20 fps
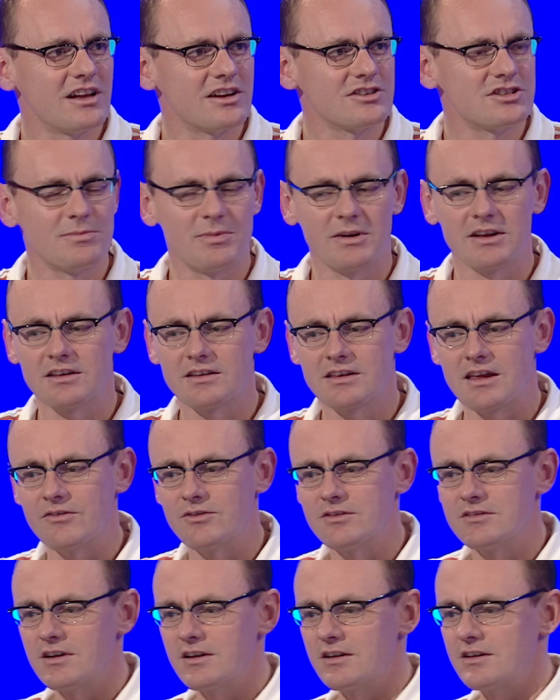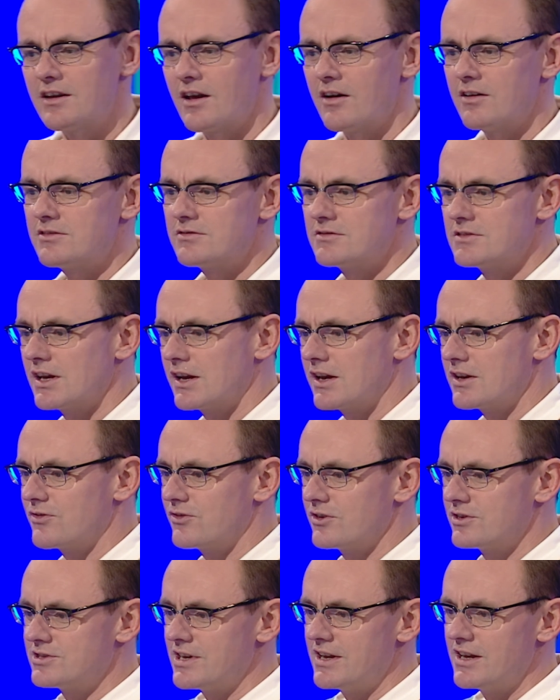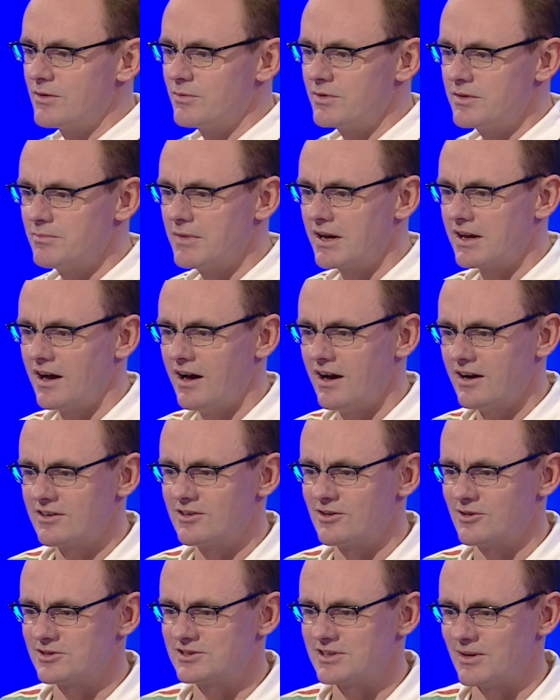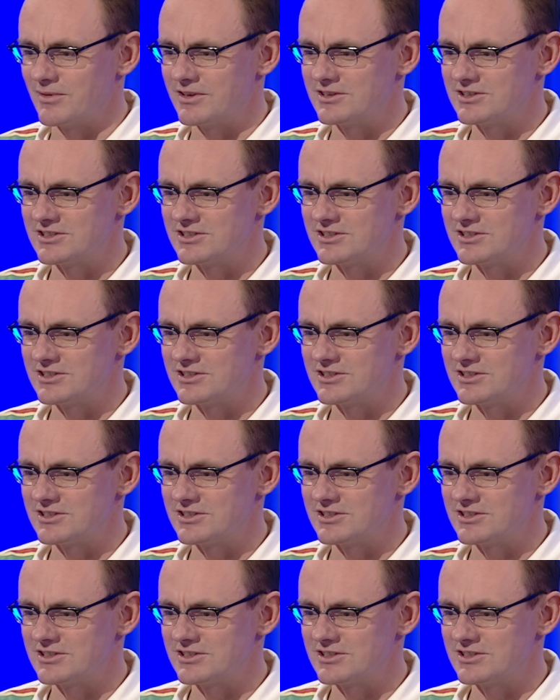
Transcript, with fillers: actually been given, uh, you know, tickets for a dinner with Mick Hucknall or something.